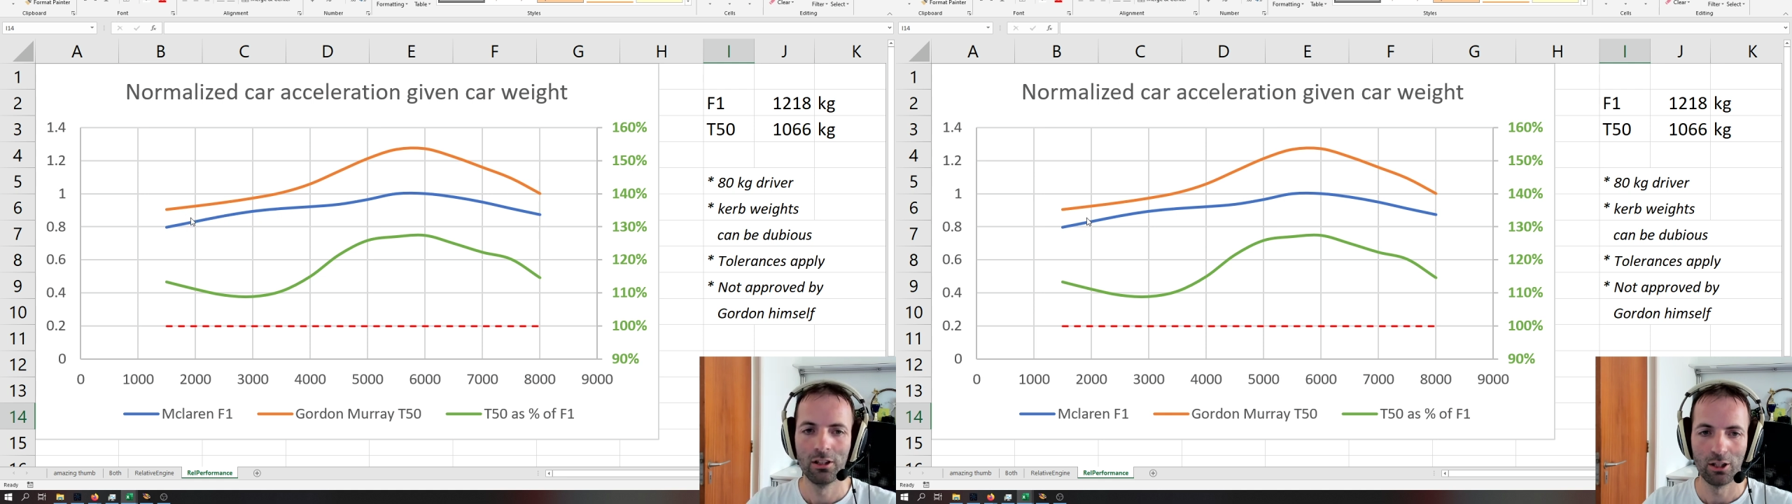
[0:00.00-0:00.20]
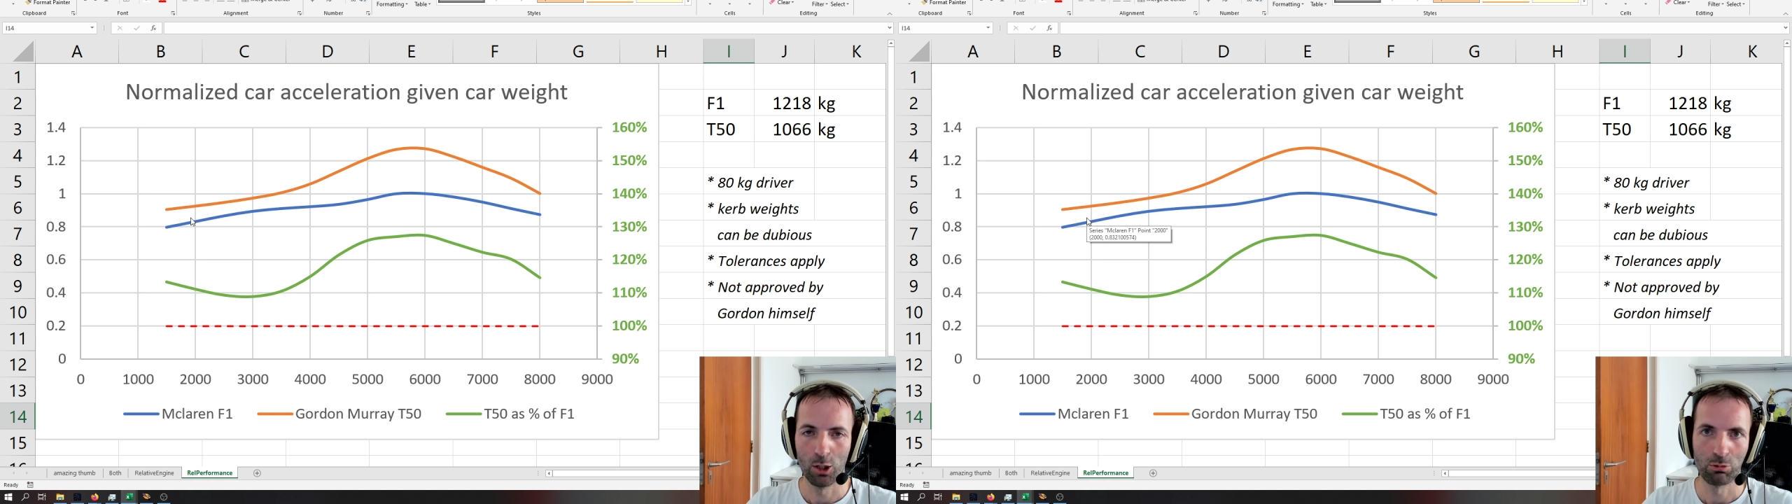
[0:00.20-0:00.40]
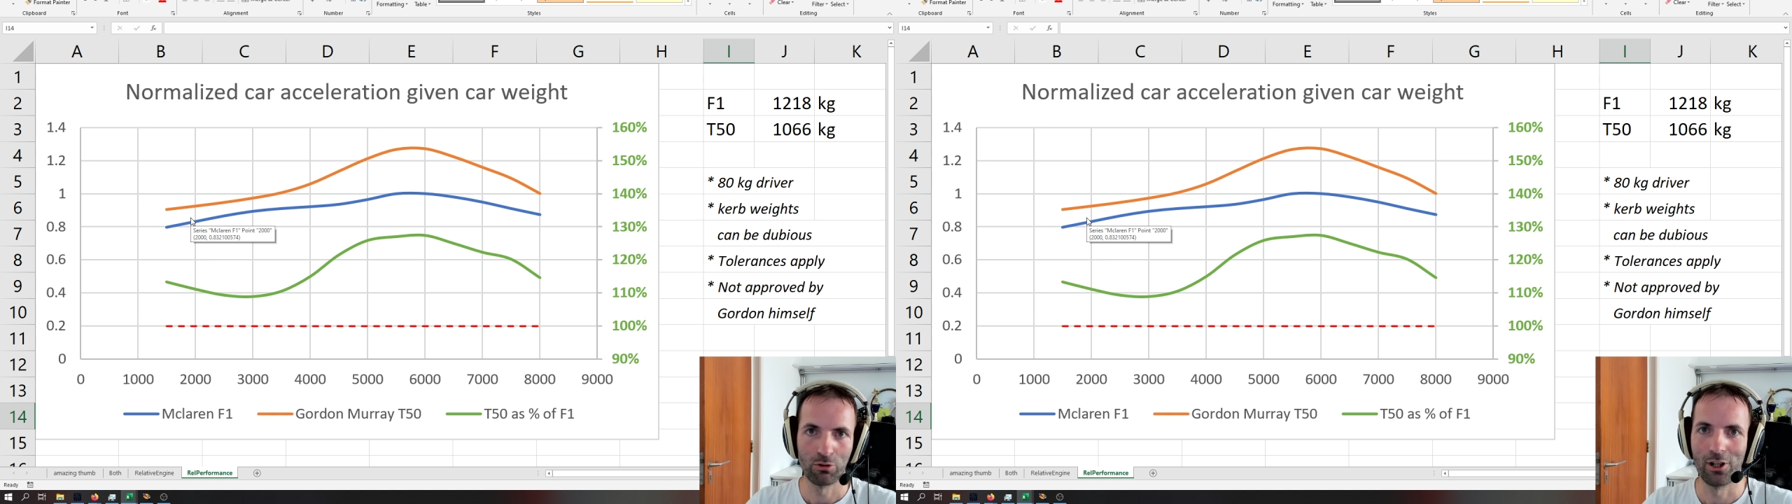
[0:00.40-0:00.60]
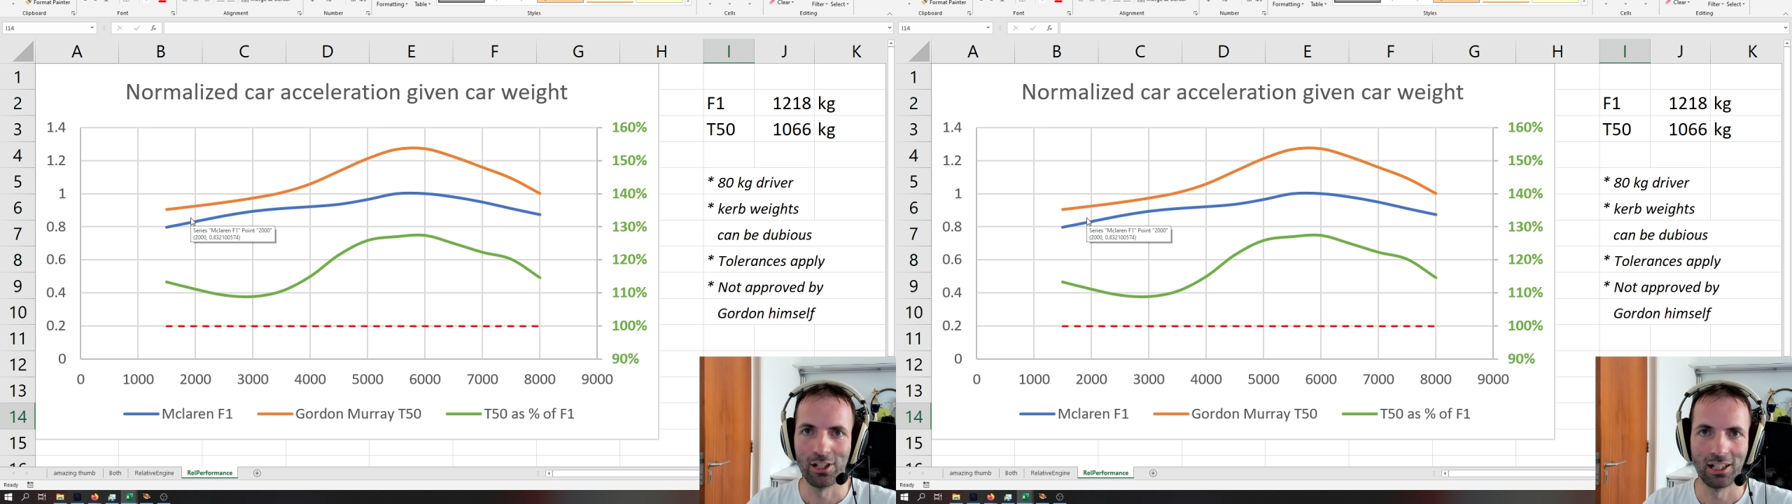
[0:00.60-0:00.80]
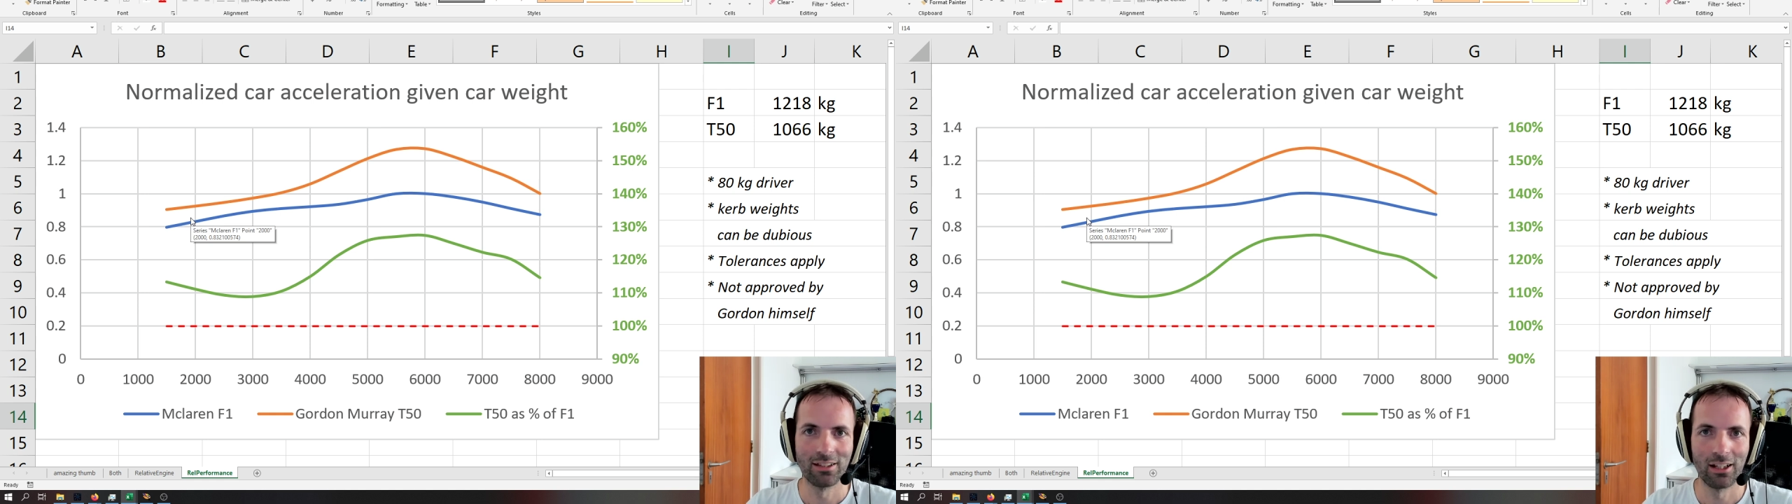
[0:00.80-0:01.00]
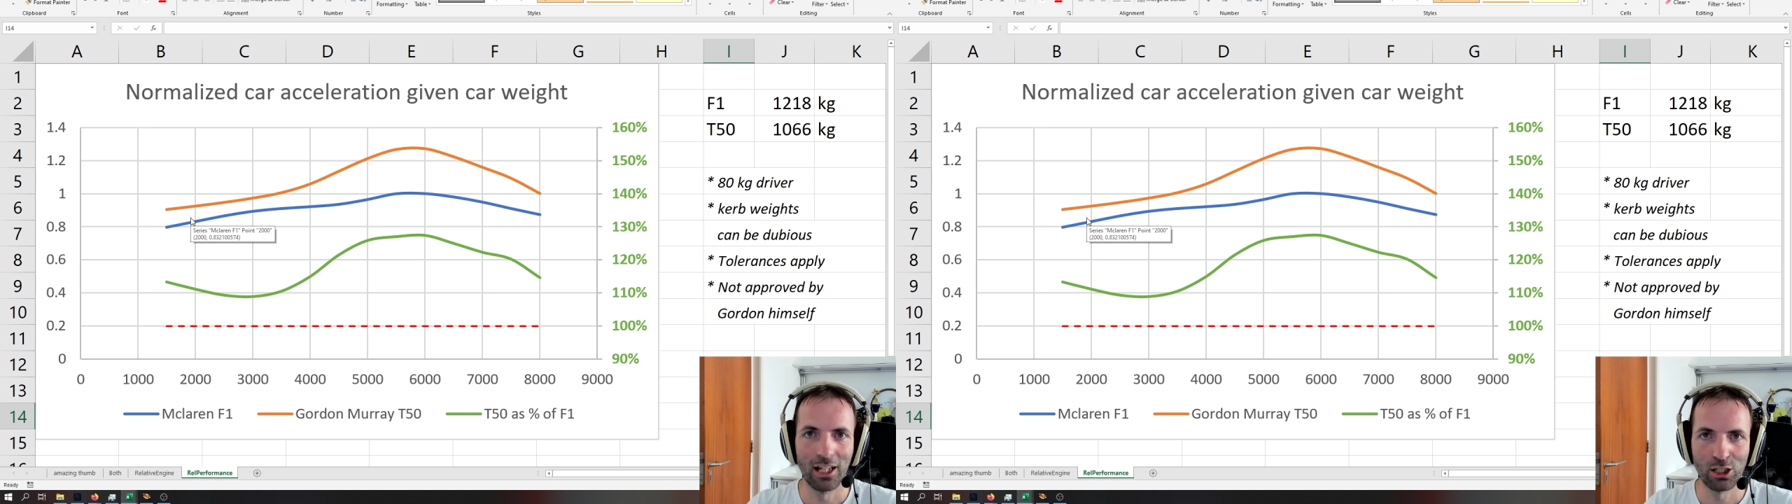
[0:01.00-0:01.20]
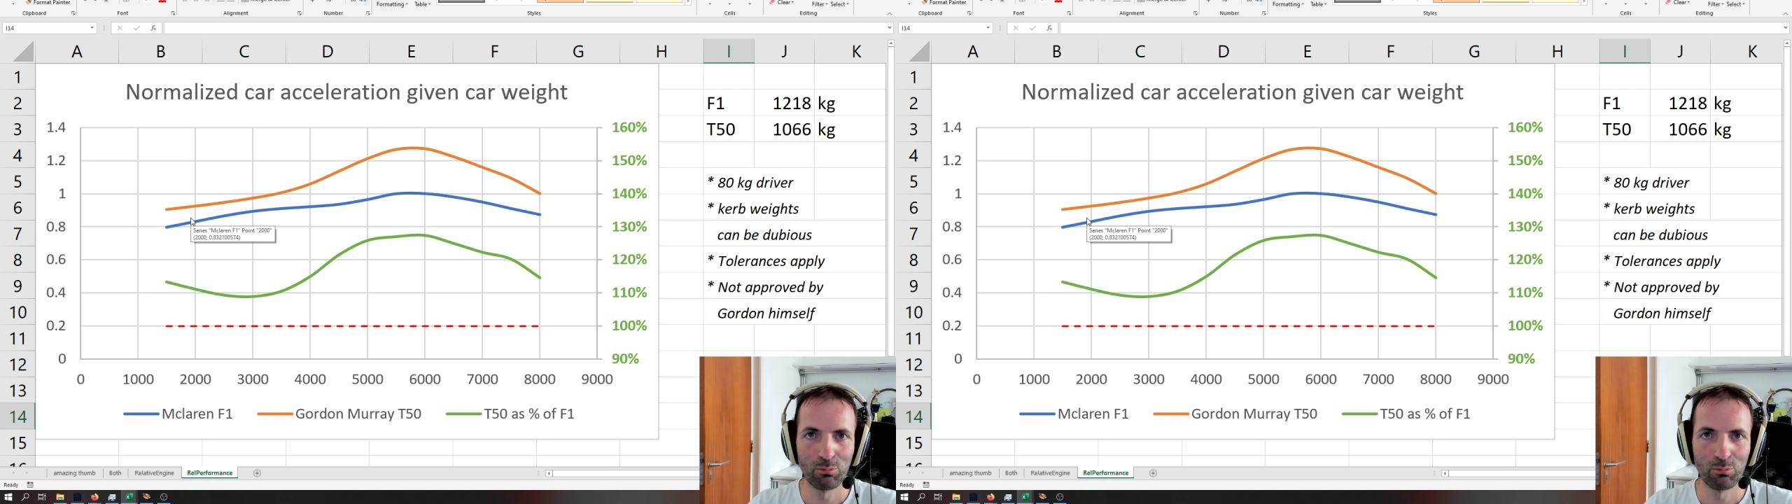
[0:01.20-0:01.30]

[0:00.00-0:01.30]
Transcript: uh, providing it can get the